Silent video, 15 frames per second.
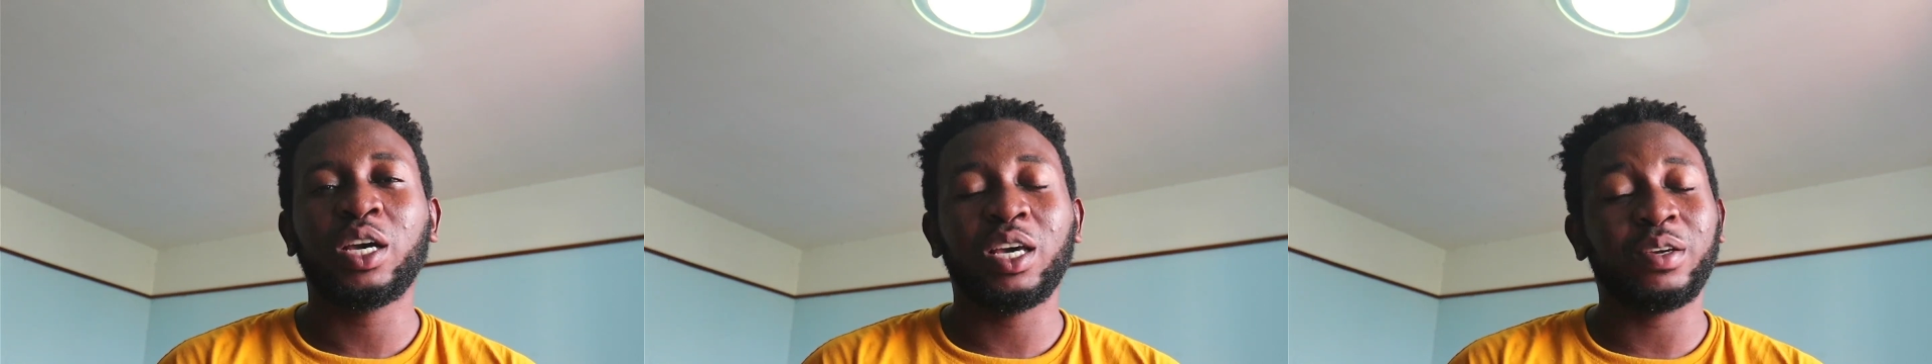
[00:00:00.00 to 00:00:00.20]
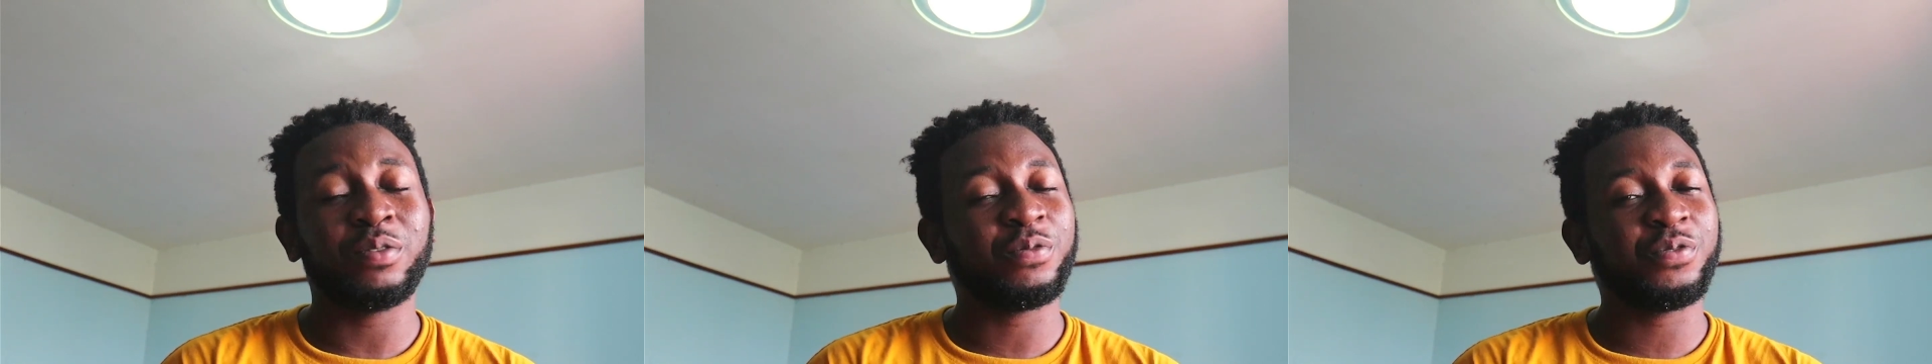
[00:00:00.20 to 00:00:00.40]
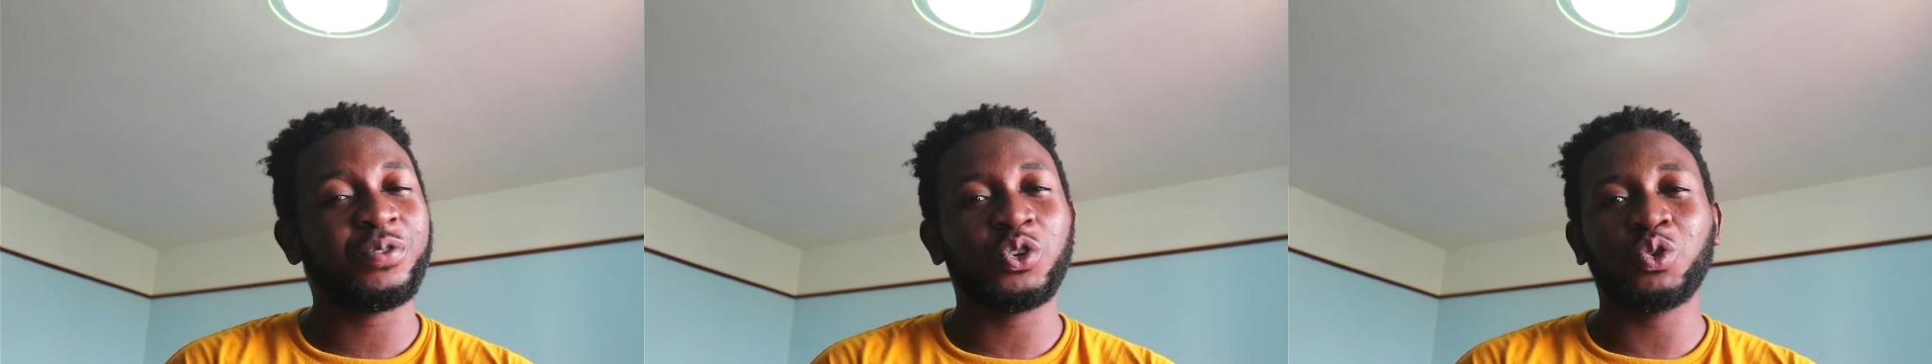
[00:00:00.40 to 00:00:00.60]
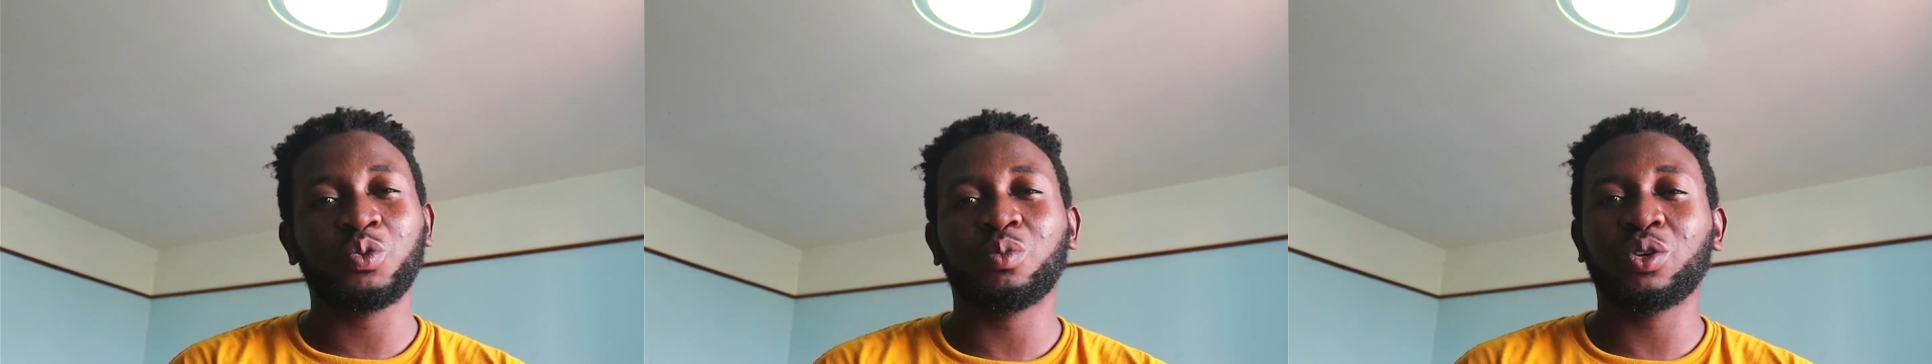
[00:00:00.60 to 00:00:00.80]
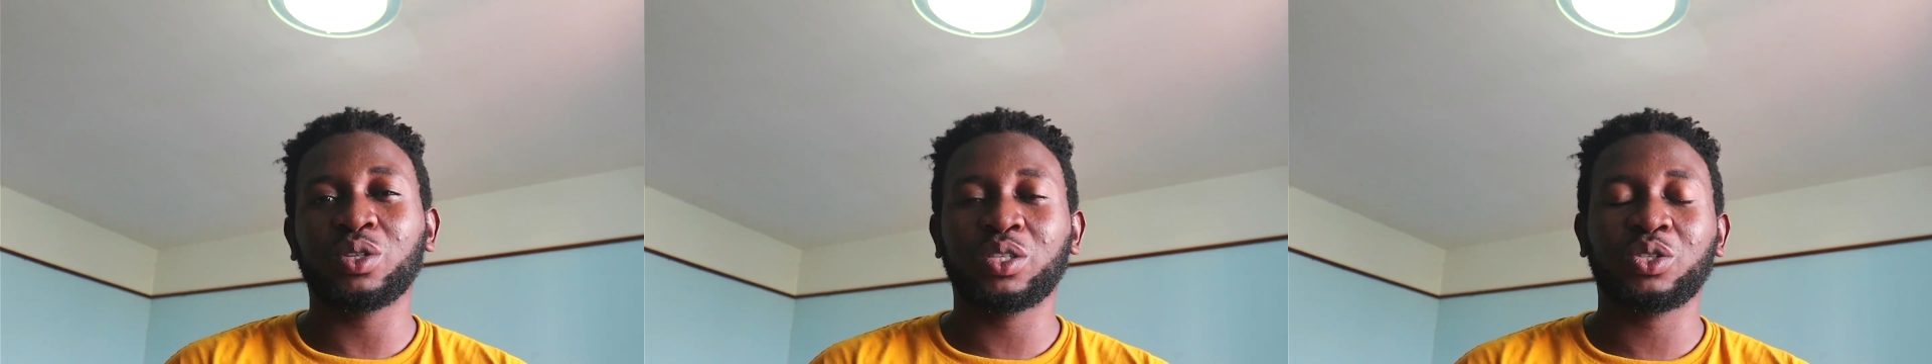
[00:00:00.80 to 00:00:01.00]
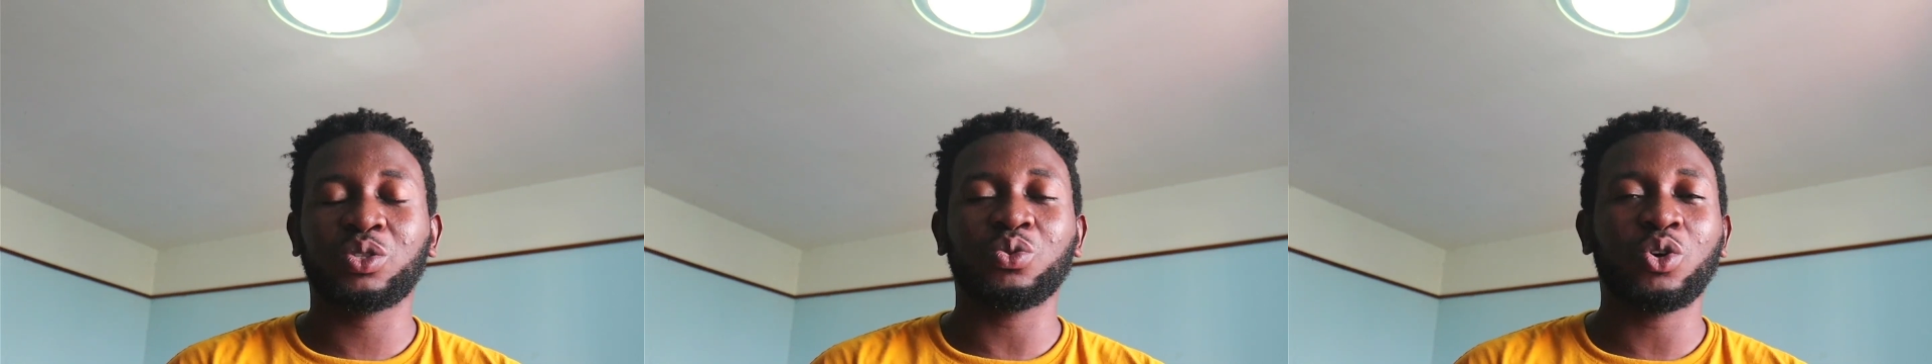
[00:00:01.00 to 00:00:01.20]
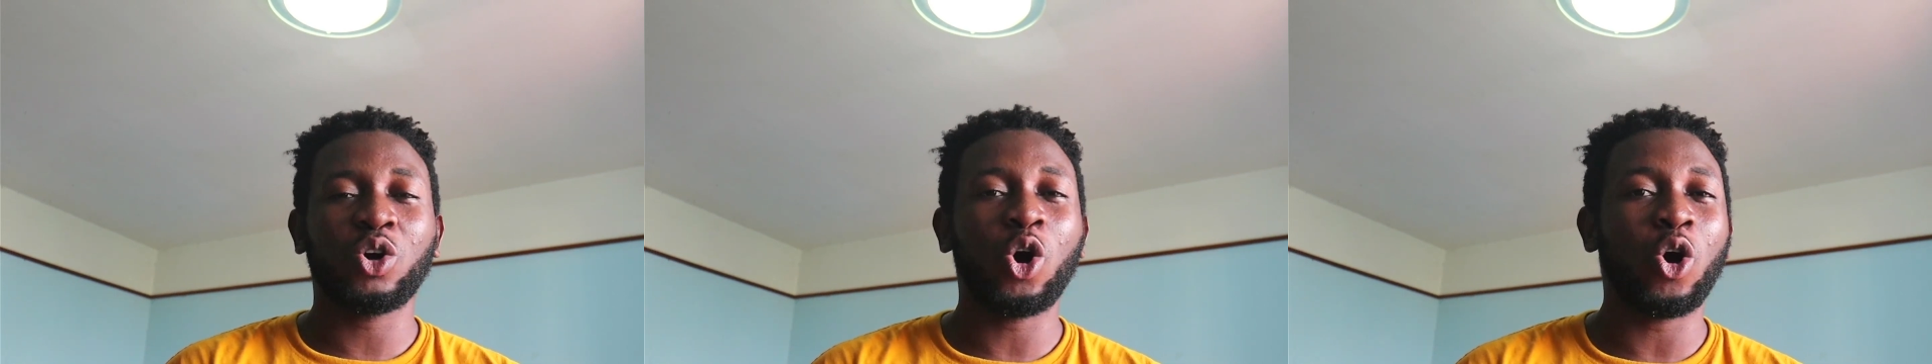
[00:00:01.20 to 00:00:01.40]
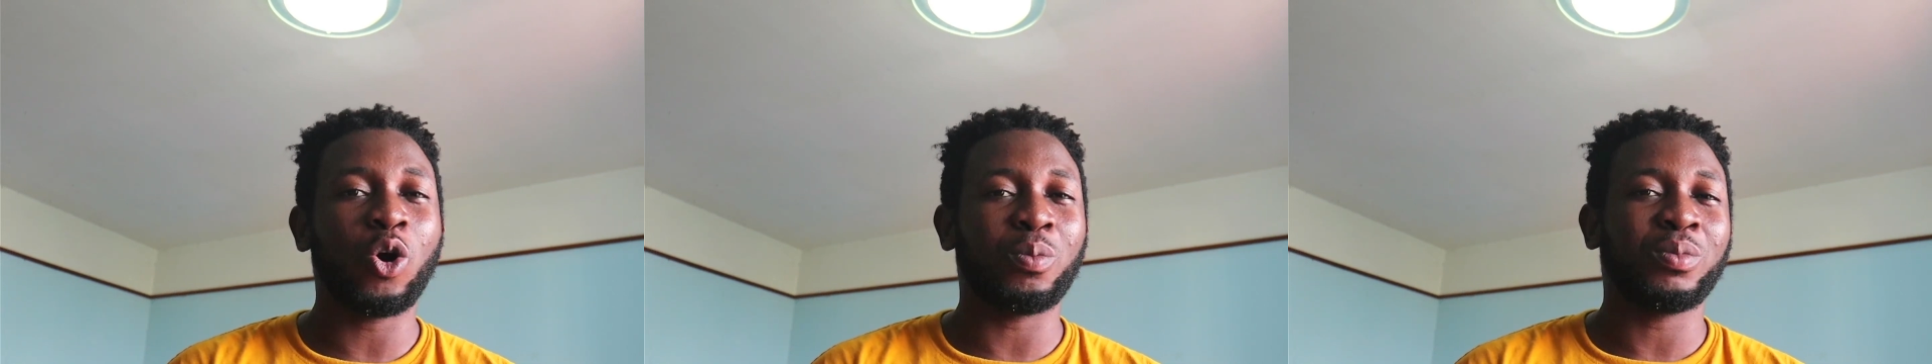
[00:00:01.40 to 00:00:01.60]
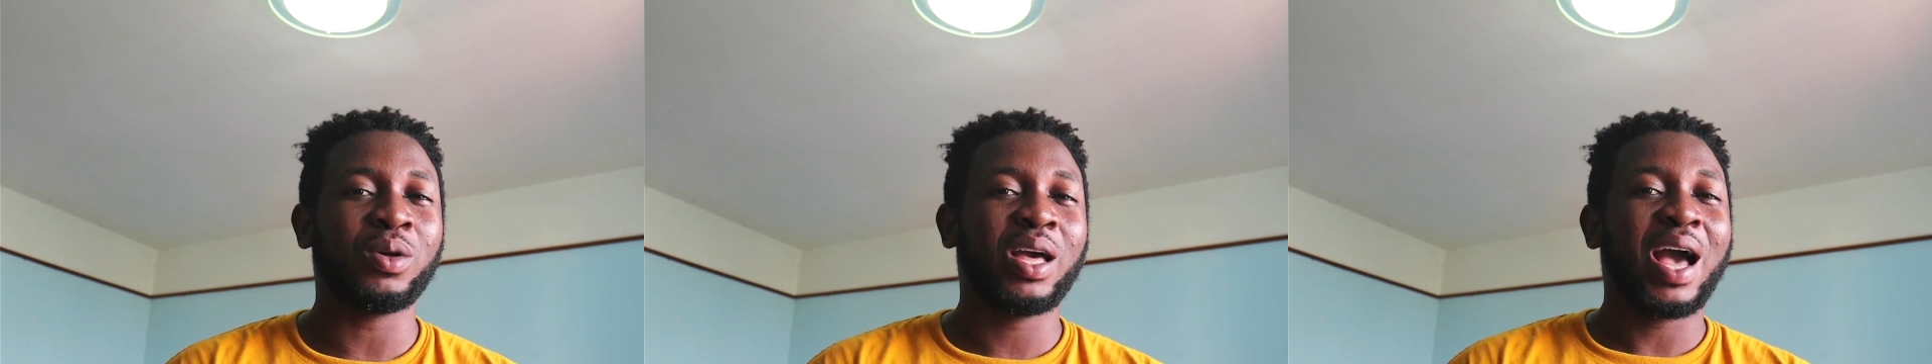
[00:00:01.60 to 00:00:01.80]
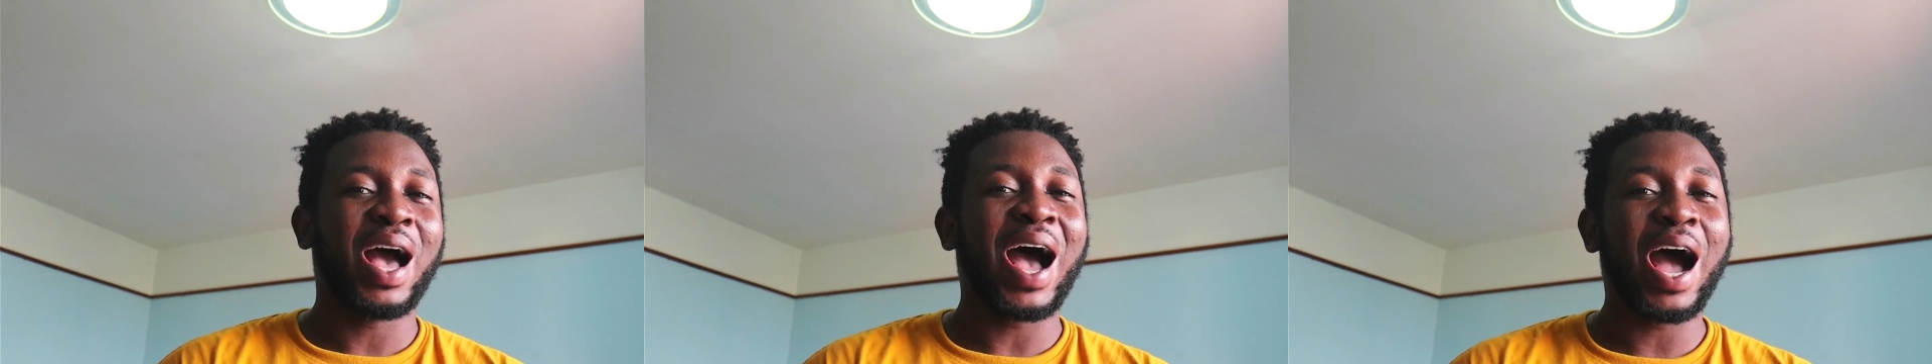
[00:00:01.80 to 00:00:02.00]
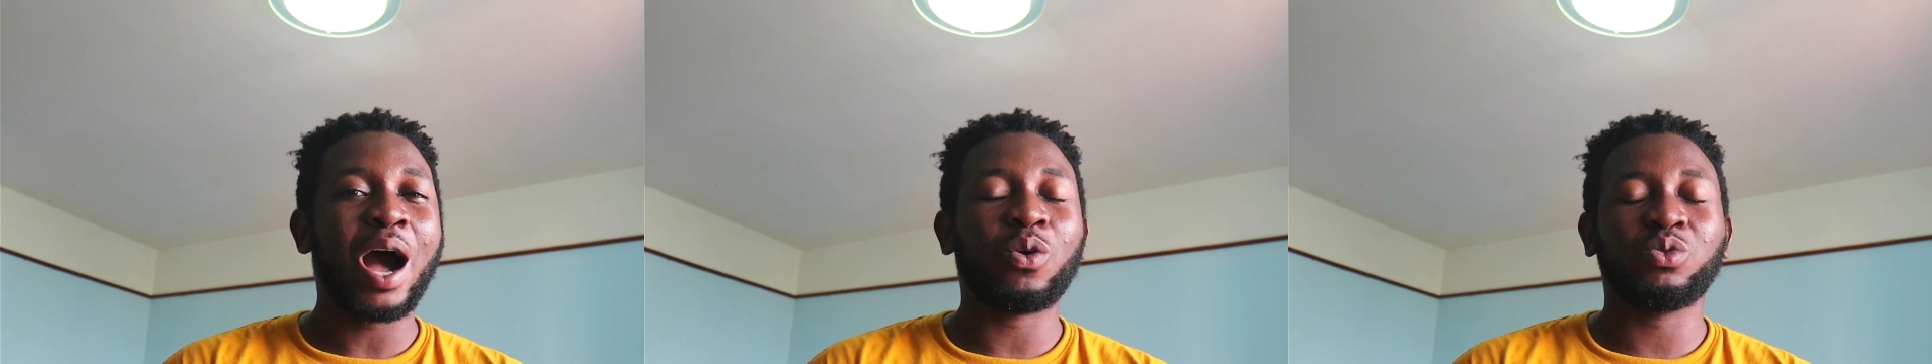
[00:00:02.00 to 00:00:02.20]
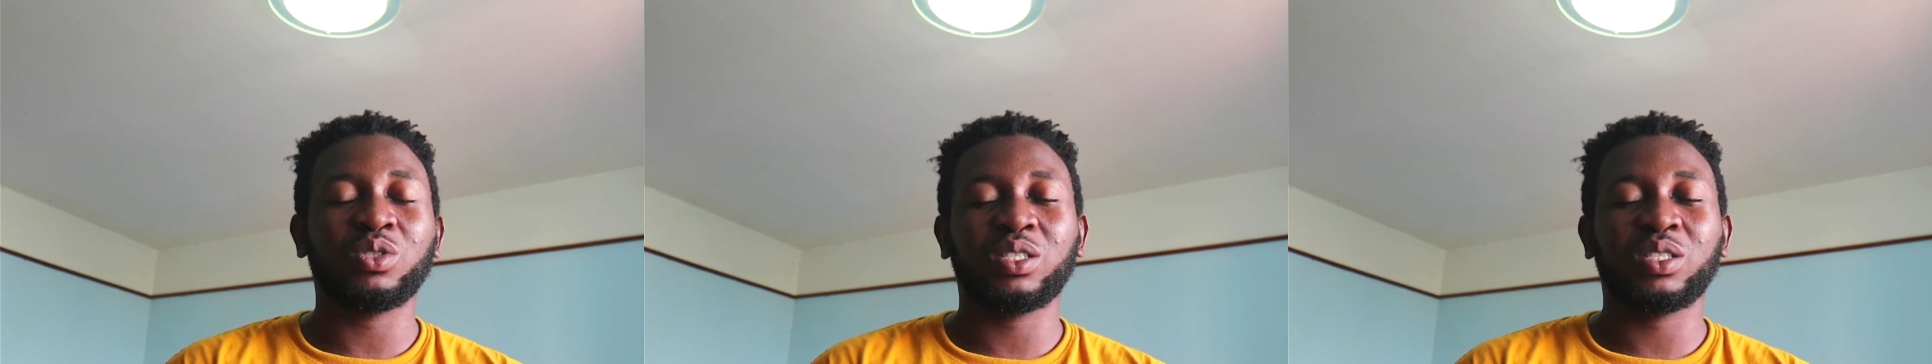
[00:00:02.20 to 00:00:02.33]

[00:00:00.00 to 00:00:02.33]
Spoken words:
in few months to come, how